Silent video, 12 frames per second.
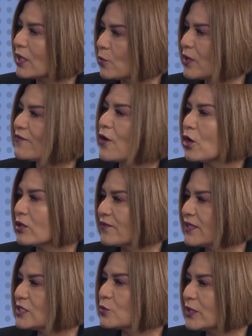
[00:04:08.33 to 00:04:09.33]
And we have all of
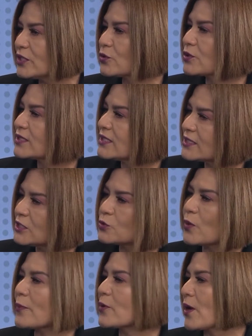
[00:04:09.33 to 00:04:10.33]
these resources, these
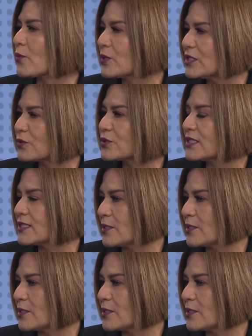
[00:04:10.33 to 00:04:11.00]
wraparound resources,